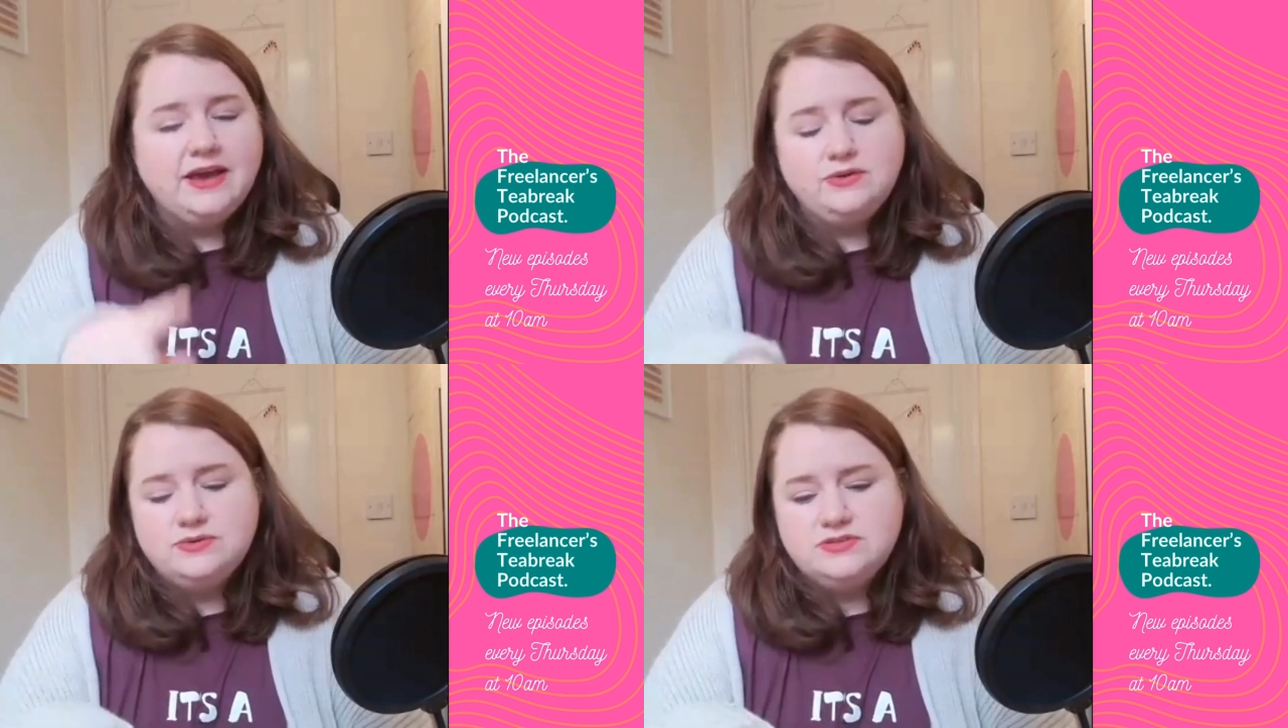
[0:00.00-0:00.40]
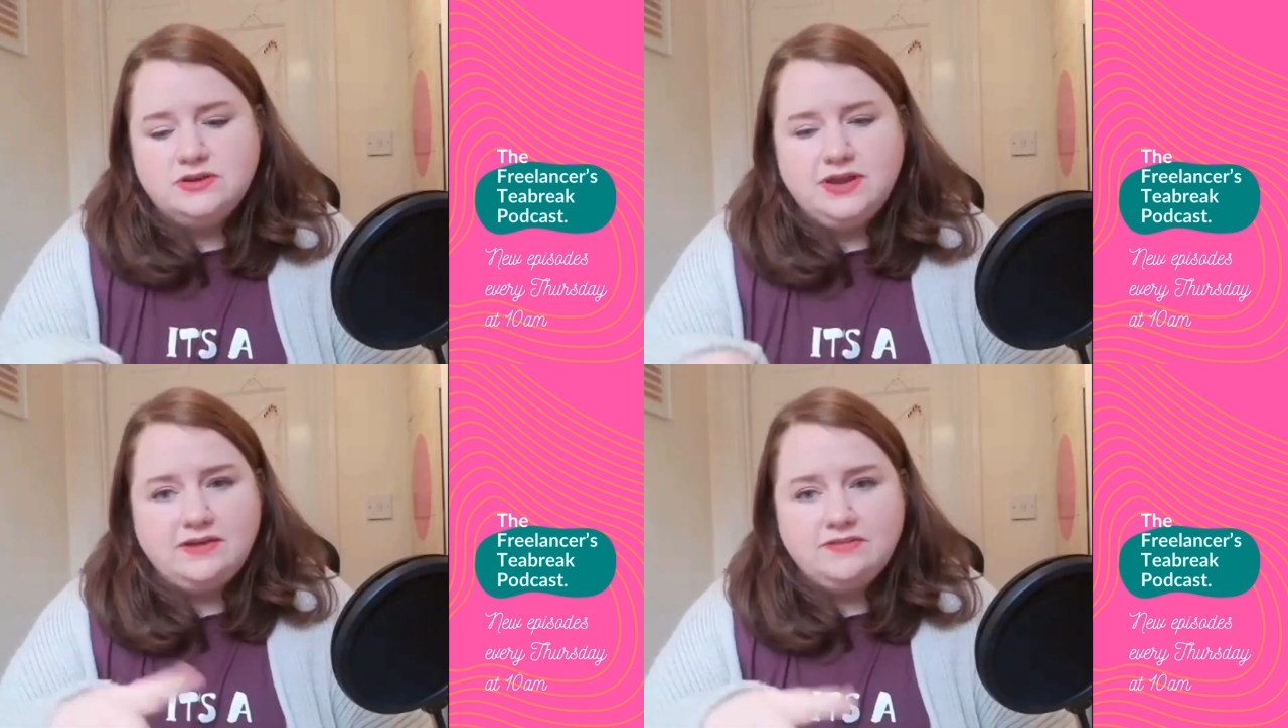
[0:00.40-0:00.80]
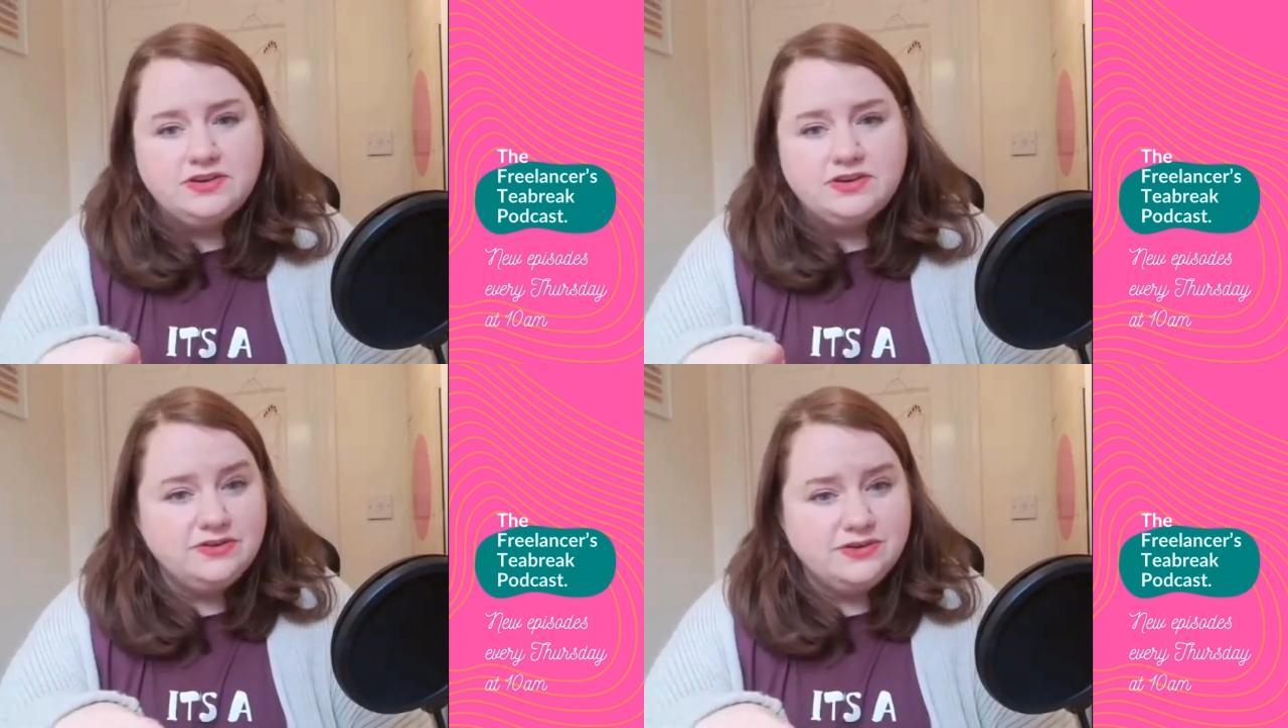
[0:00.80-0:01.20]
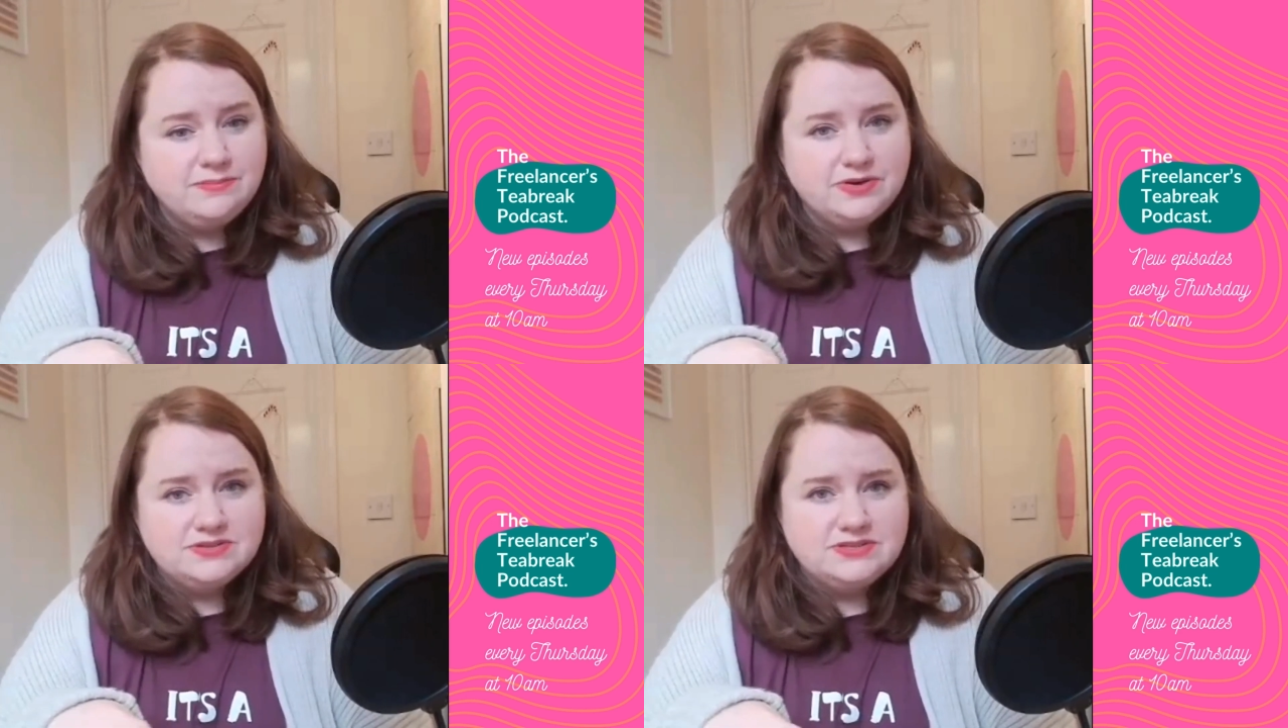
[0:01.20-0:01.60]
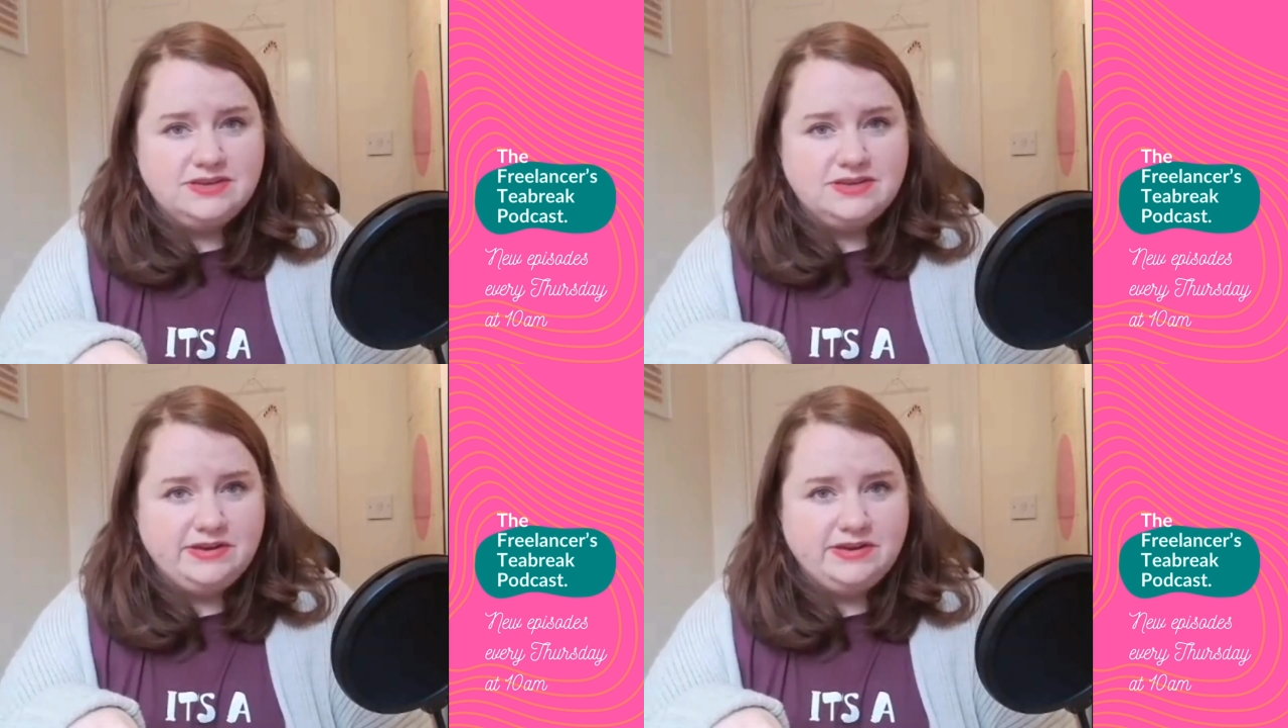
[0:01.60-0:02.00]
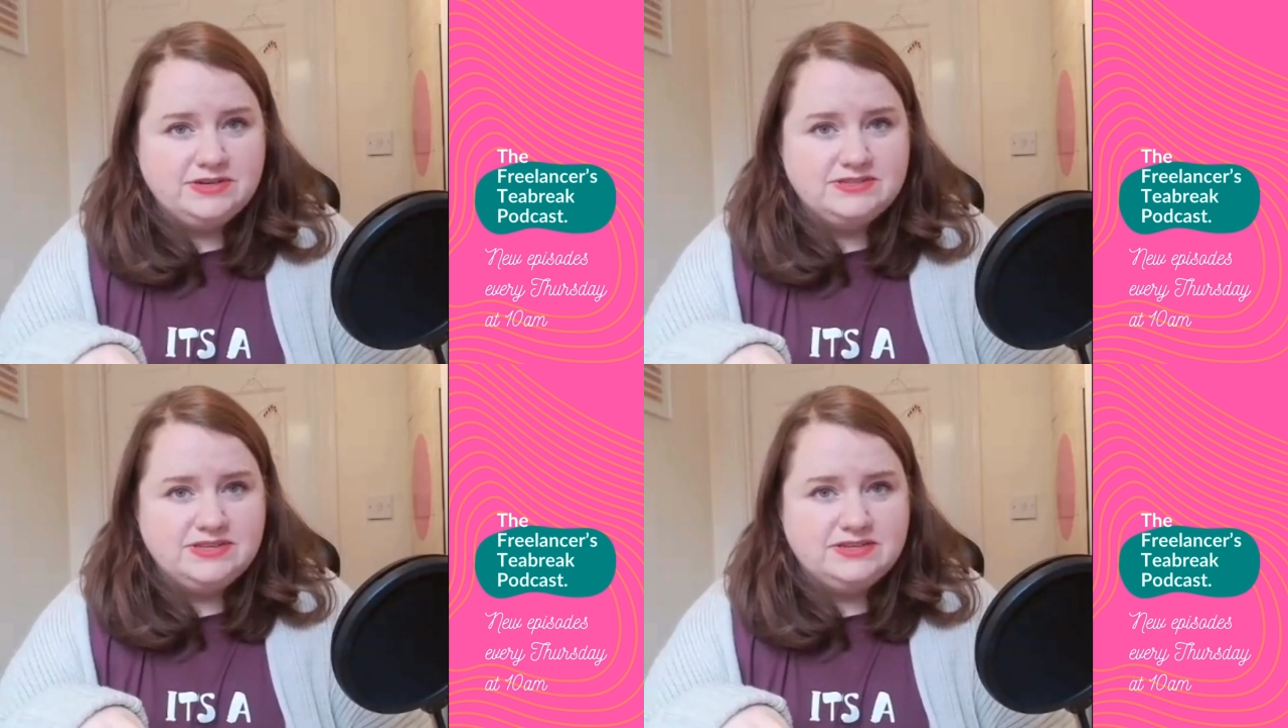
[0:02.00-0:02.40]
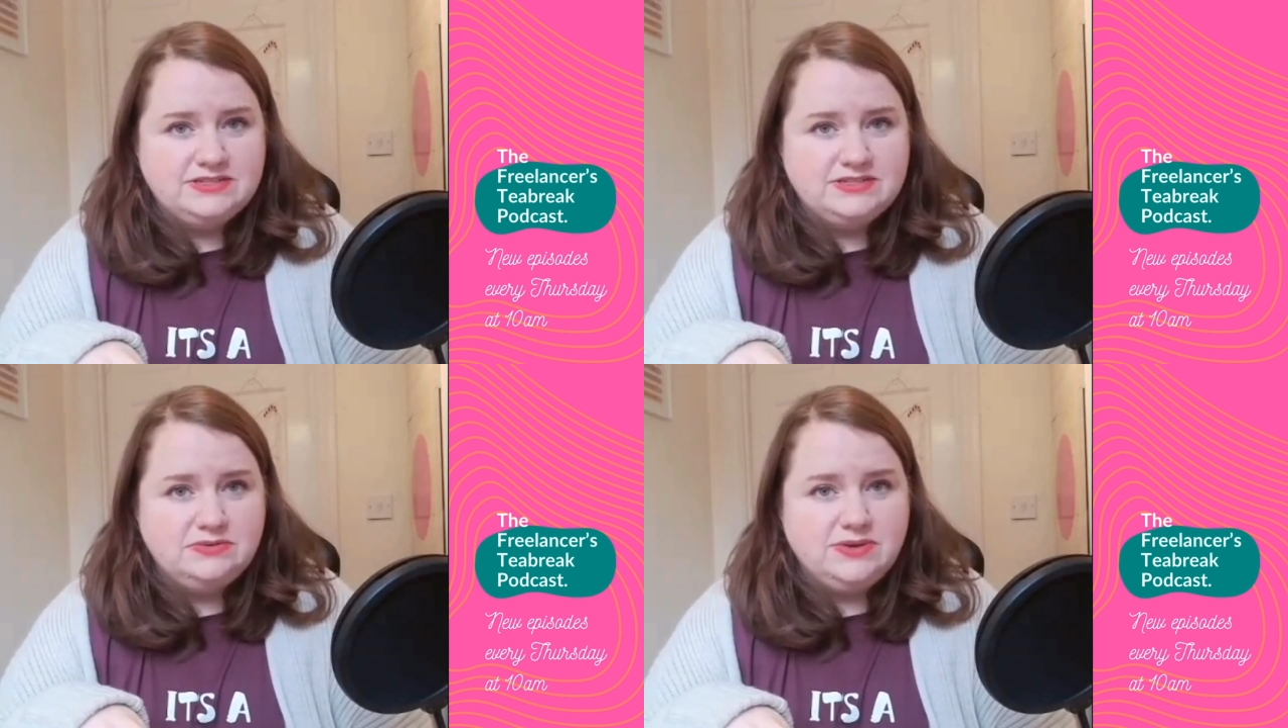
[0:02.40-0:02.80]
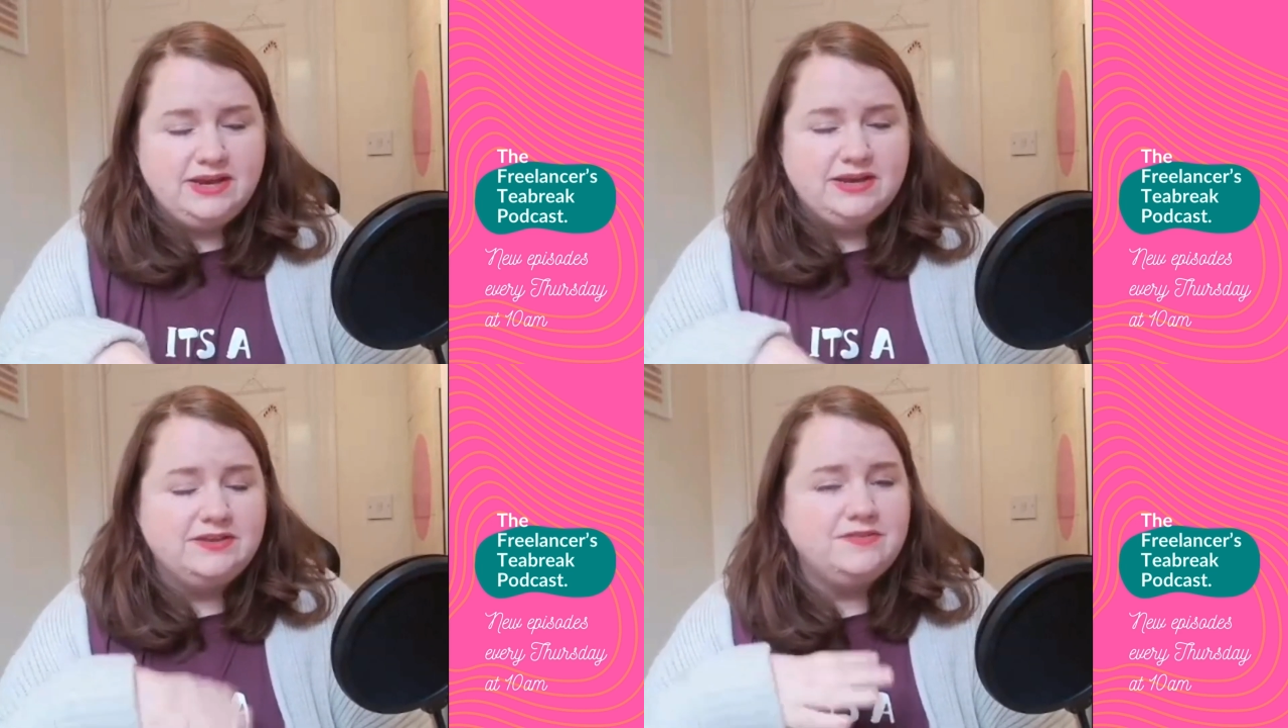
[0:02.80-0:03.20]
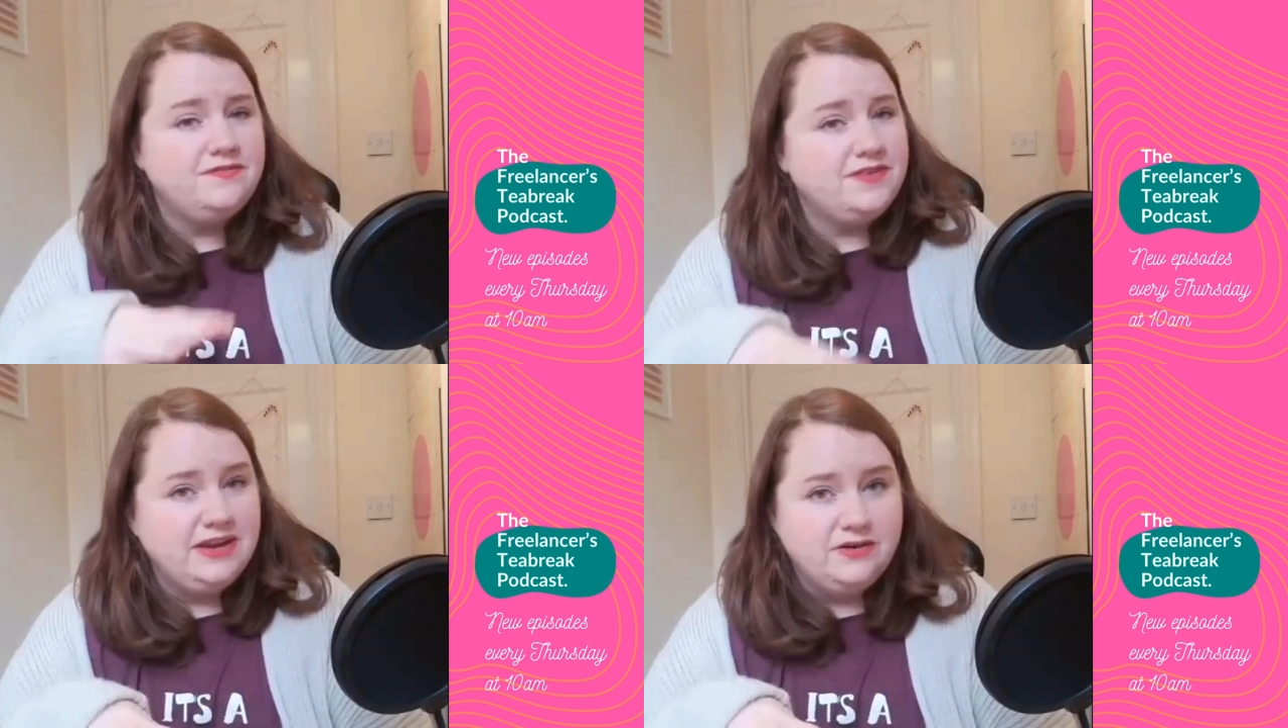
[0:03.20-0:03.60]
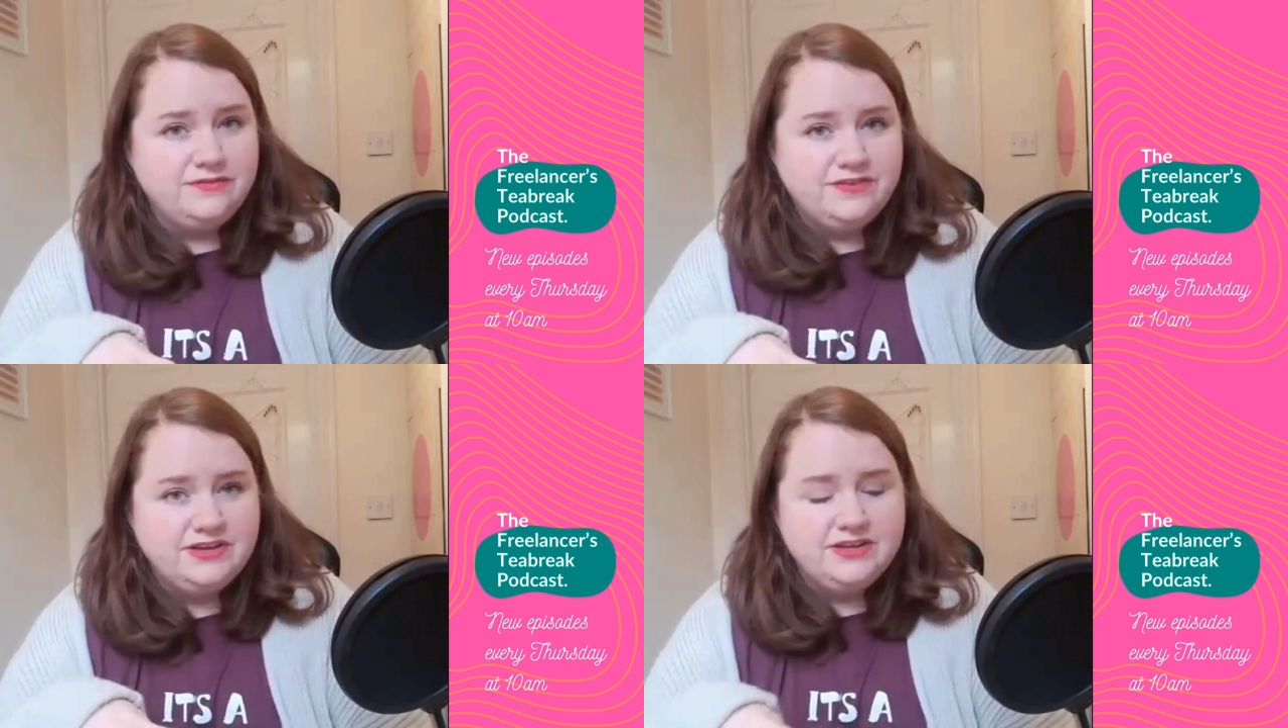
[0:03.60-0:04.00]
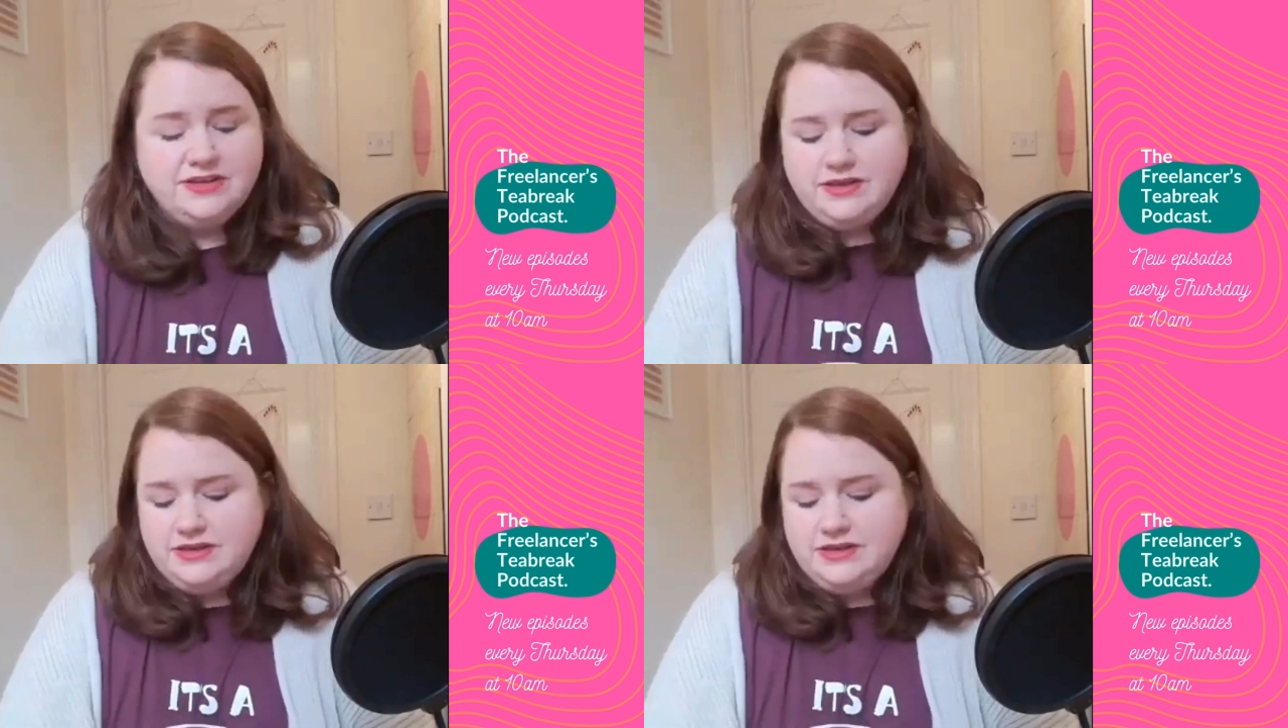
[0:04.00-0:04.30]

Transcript: And also have a look in your inbox and see if anyone has sent you any kind of affiliate offer.